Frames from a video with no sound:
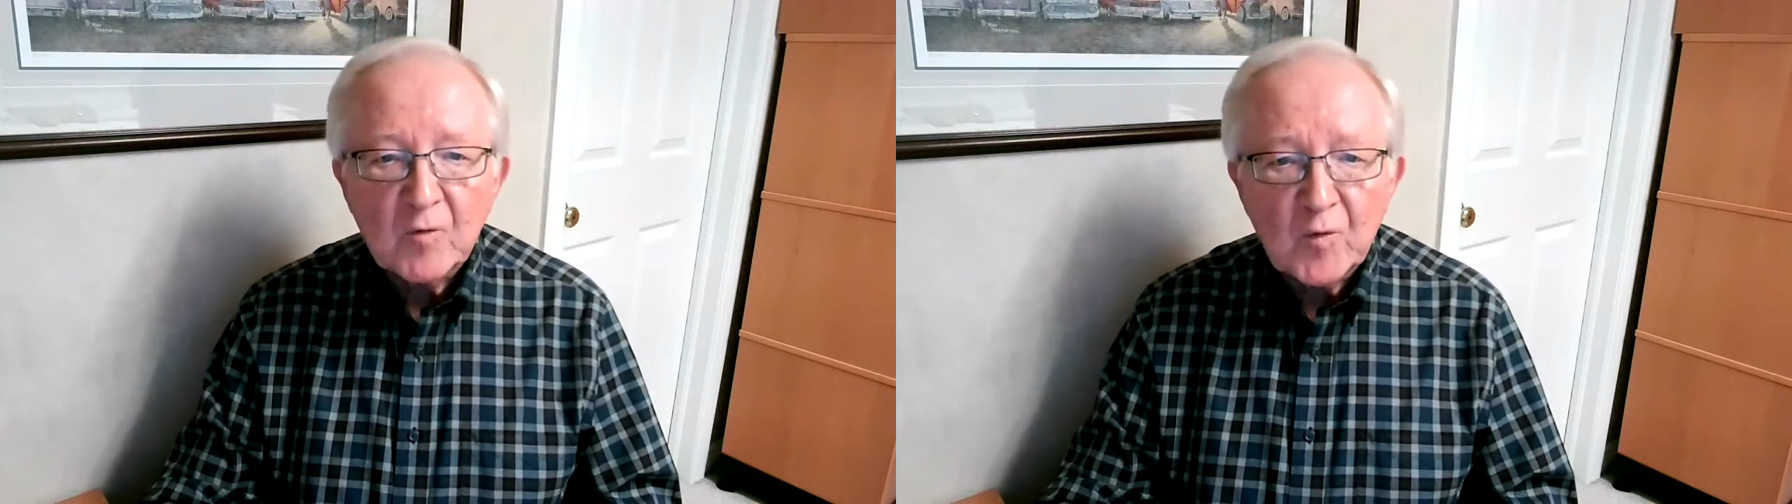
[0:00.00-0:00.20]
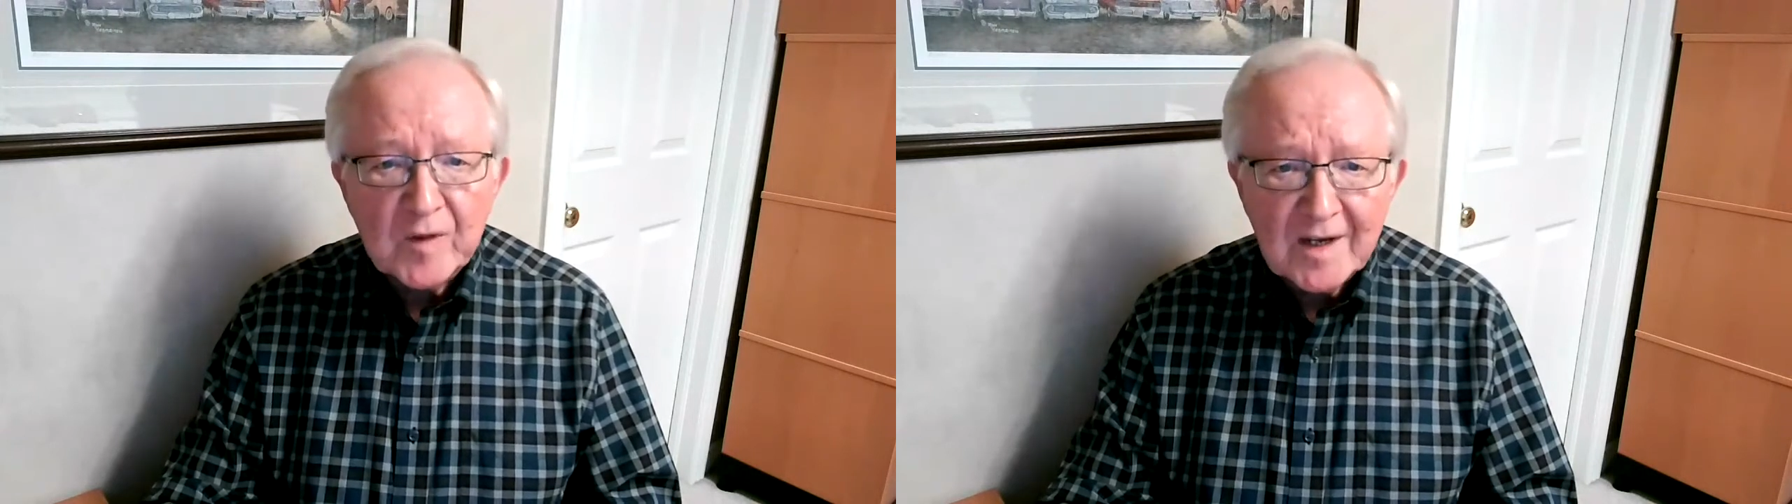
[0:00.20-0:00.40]

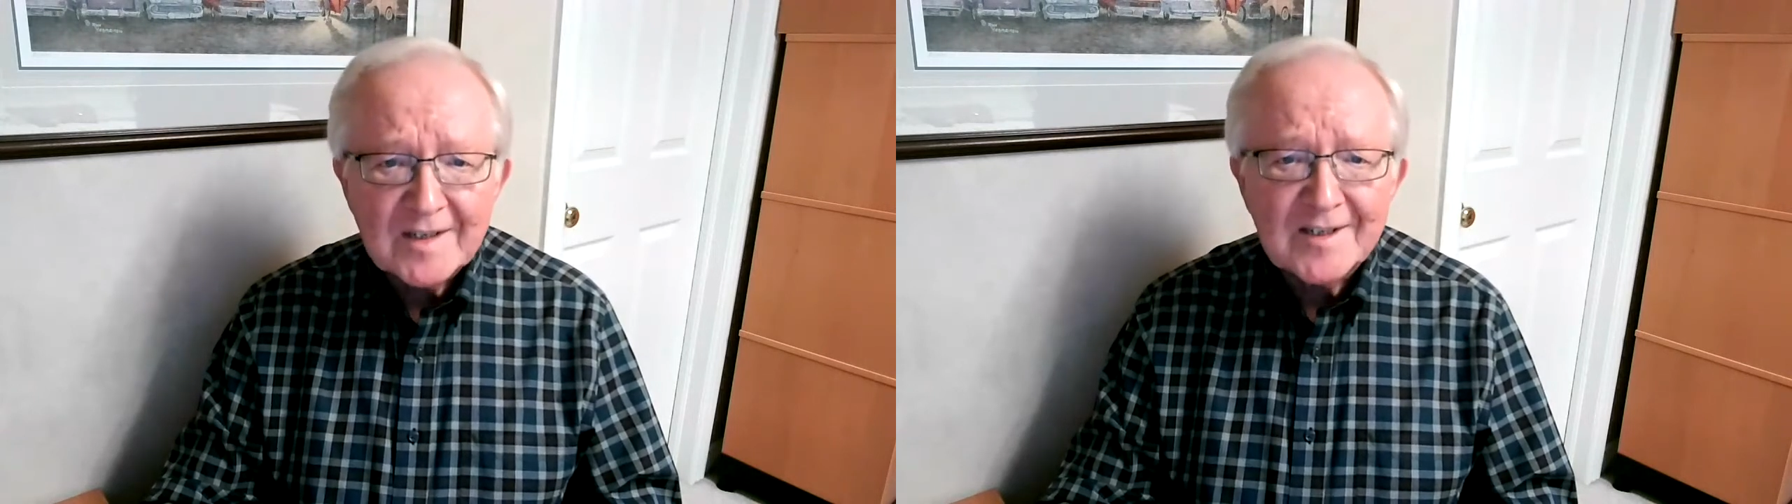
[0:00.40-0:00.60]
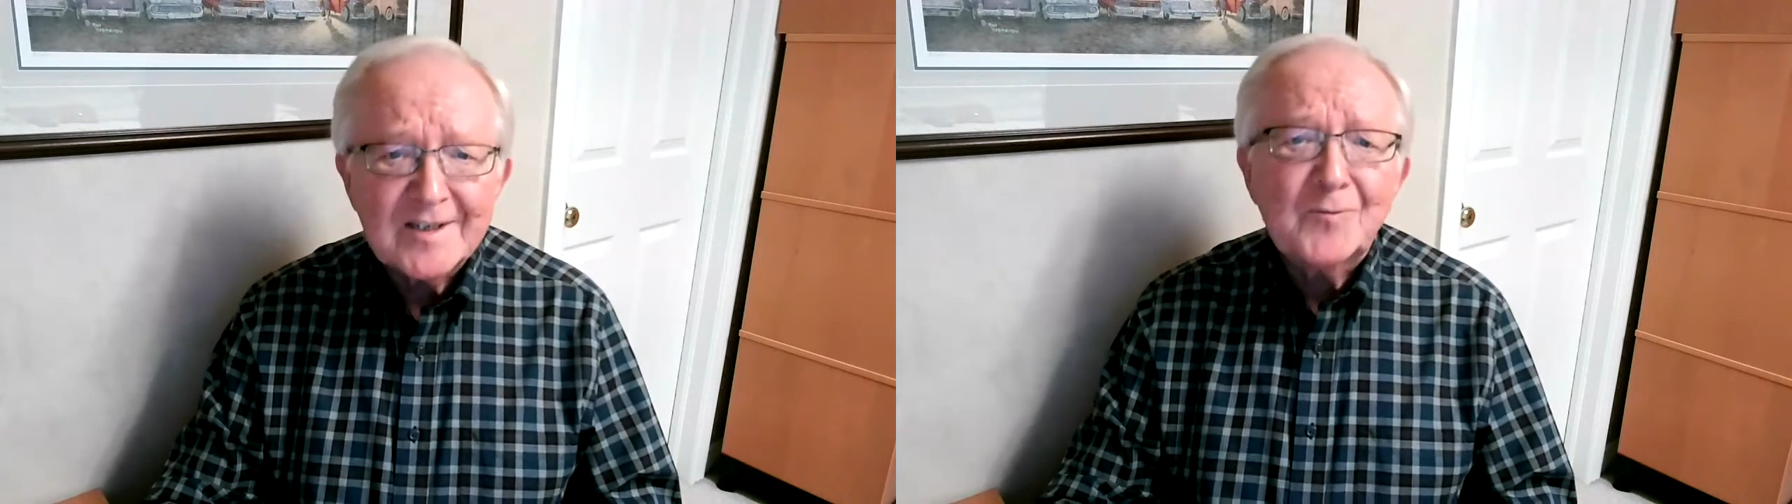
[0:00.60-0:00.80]
with
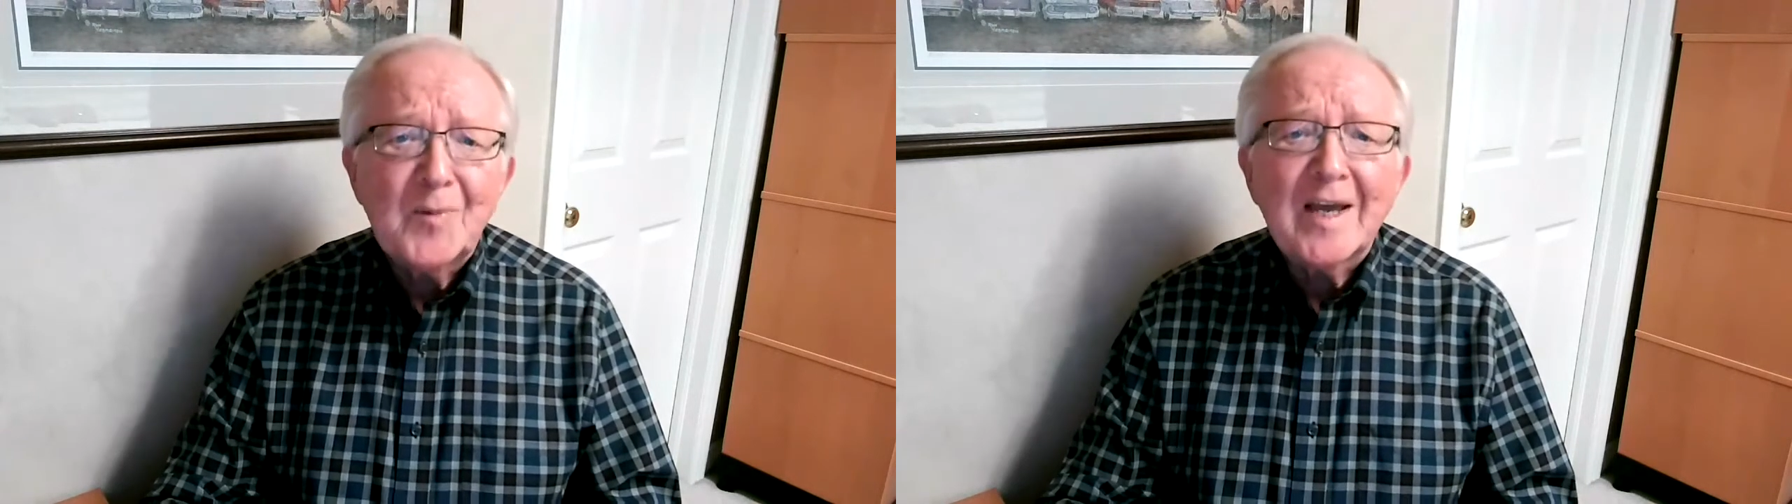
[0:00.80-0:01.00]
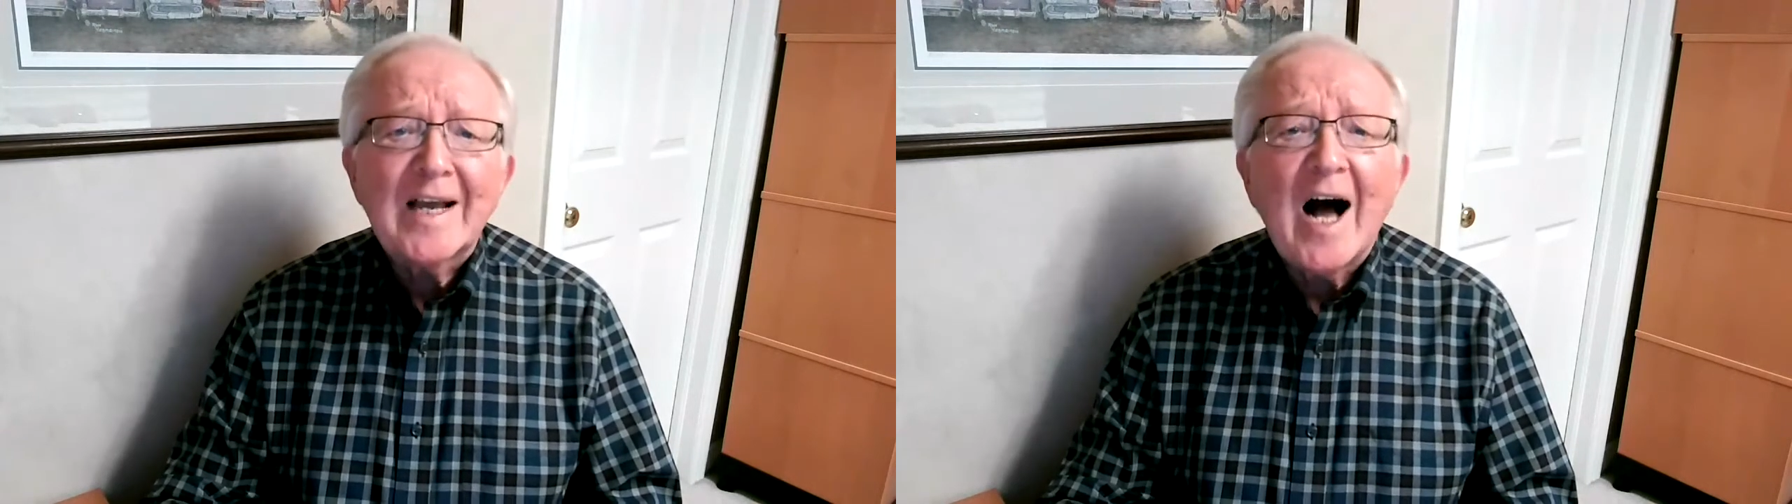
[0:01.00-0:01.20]
us his
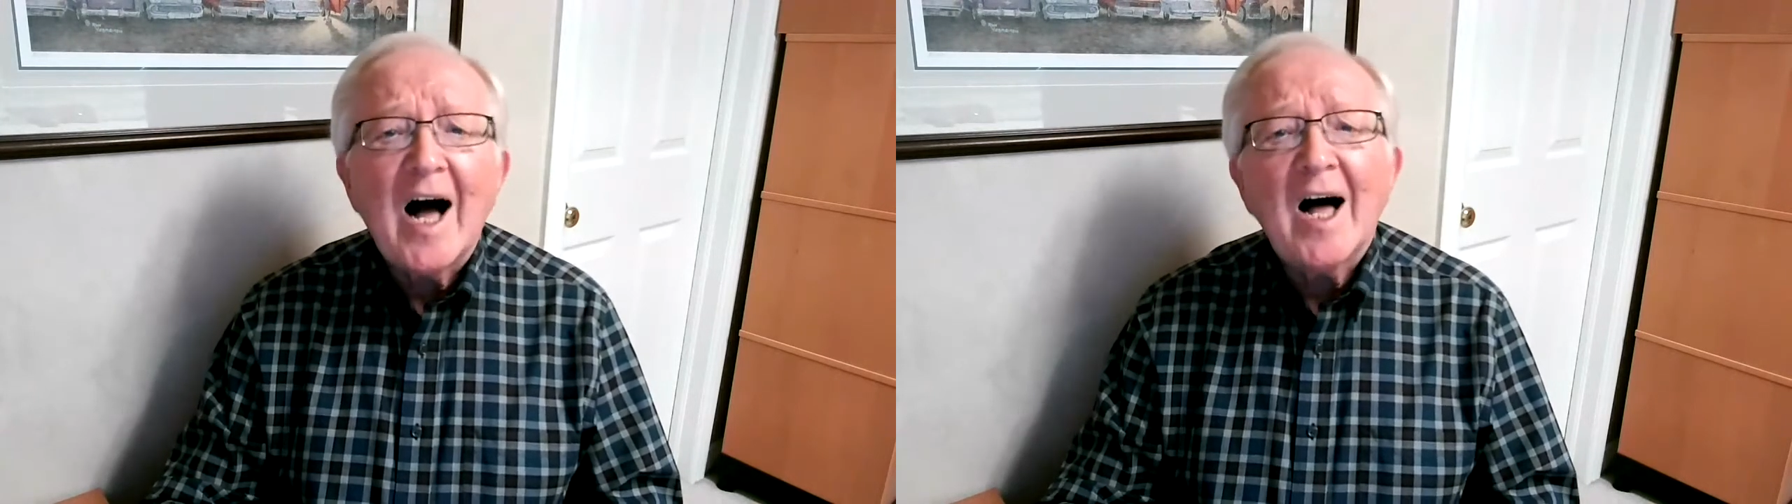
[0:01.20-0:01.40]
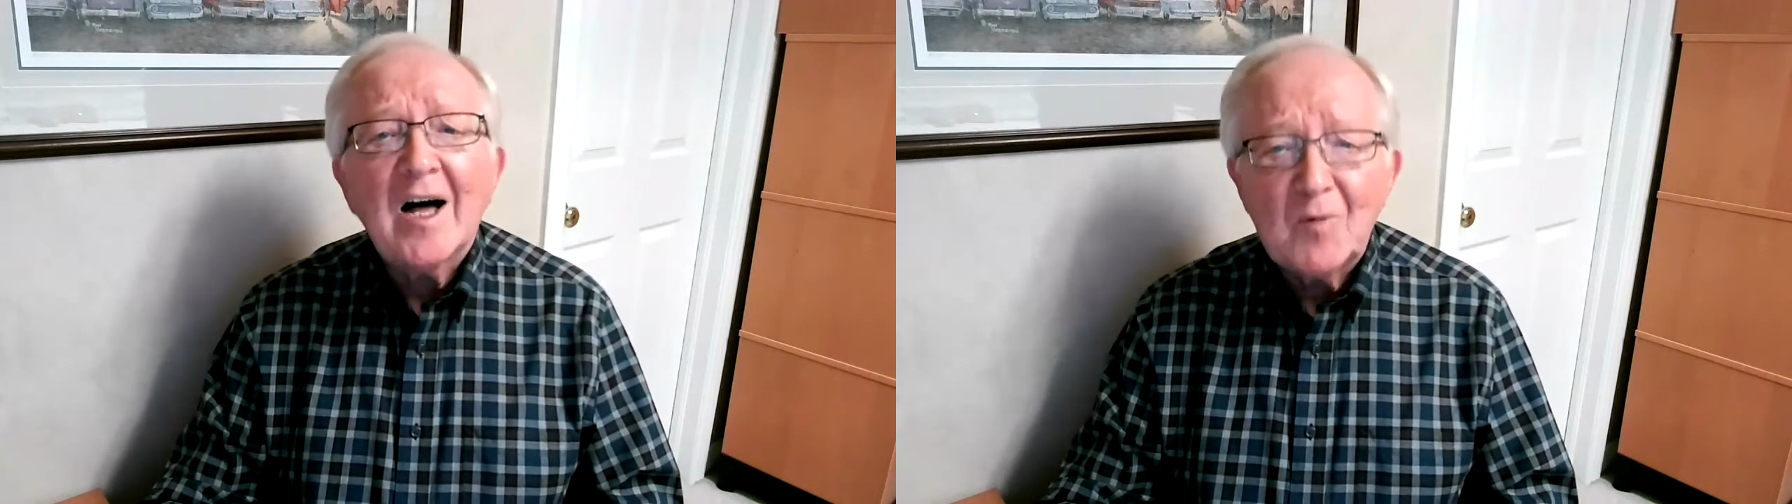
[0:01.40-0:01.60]
big
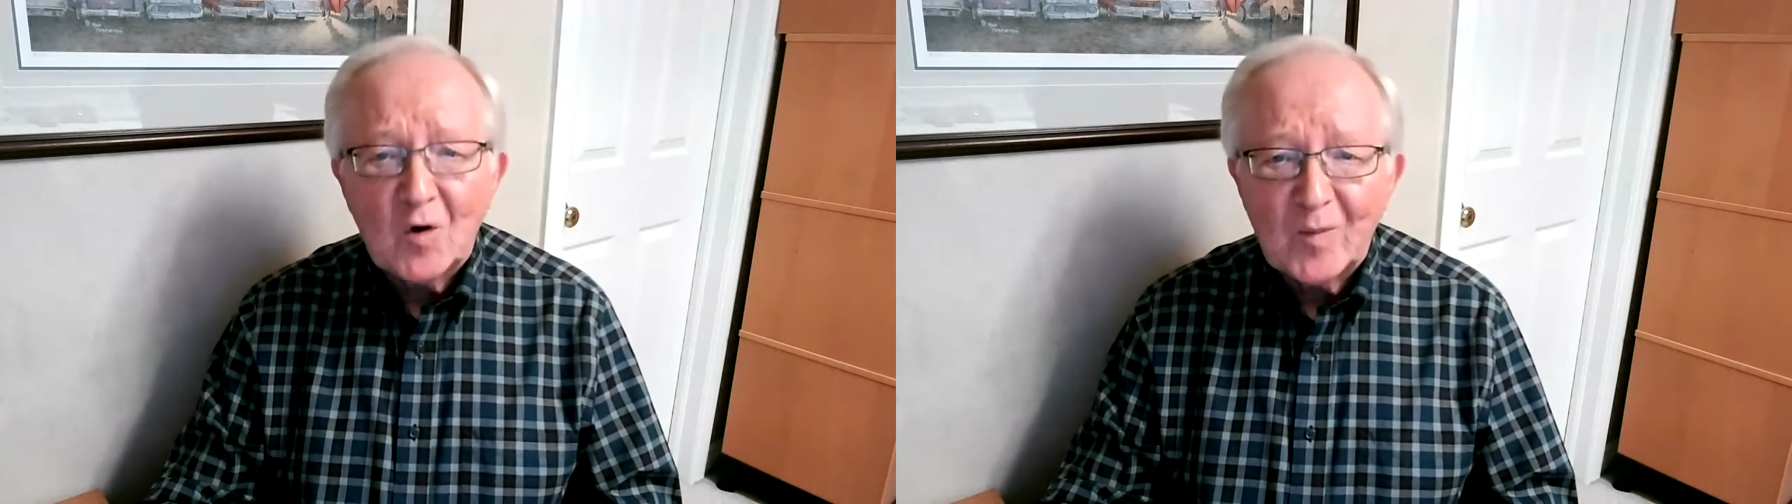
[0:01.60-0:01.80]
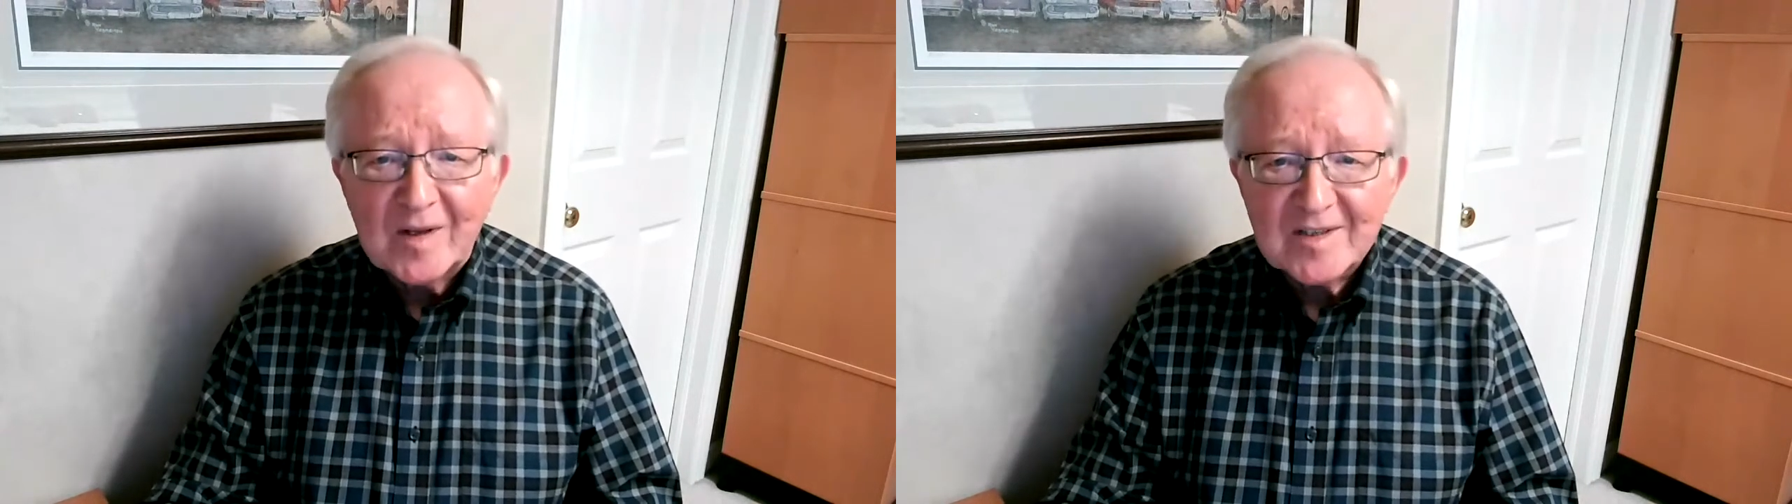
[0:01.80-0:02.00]
aha
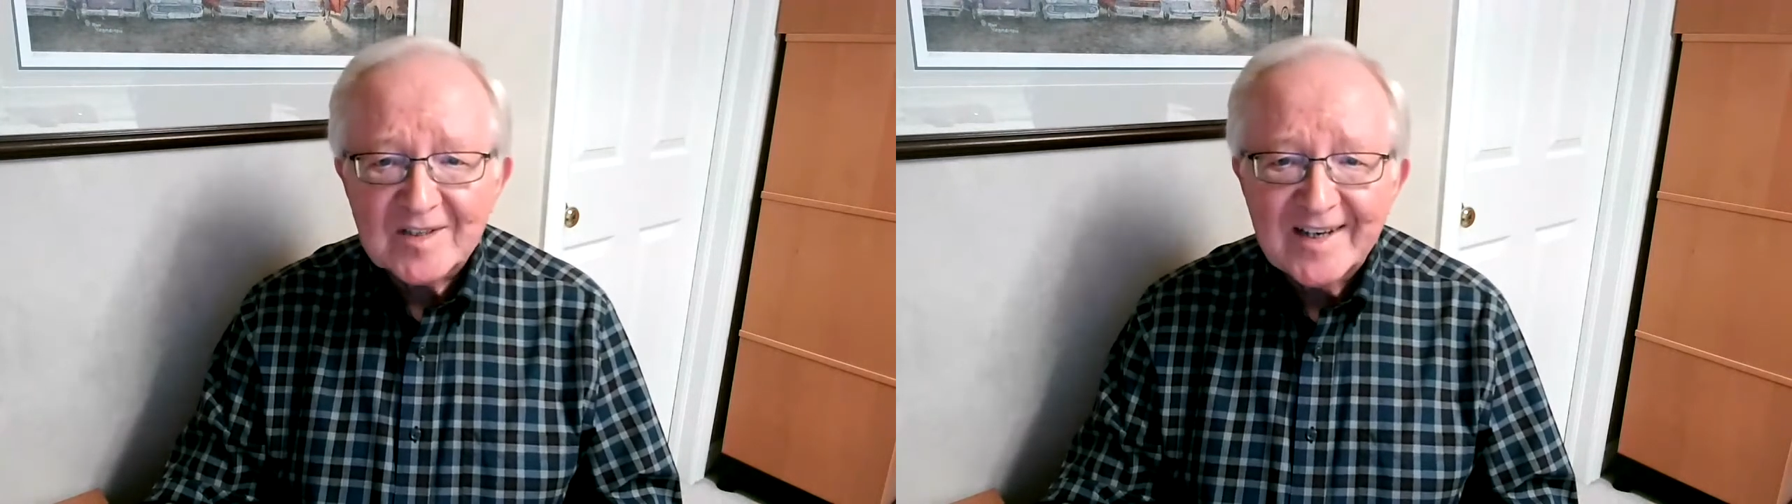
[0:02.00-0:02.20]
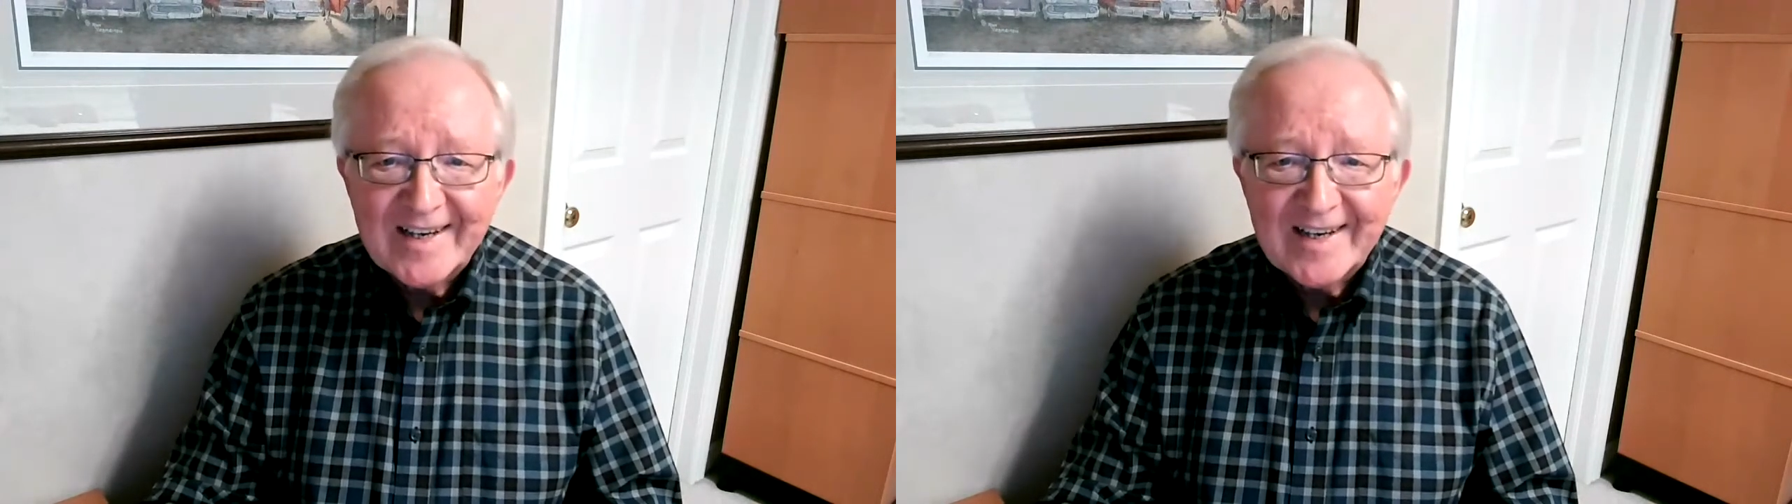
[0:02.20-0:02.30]
moments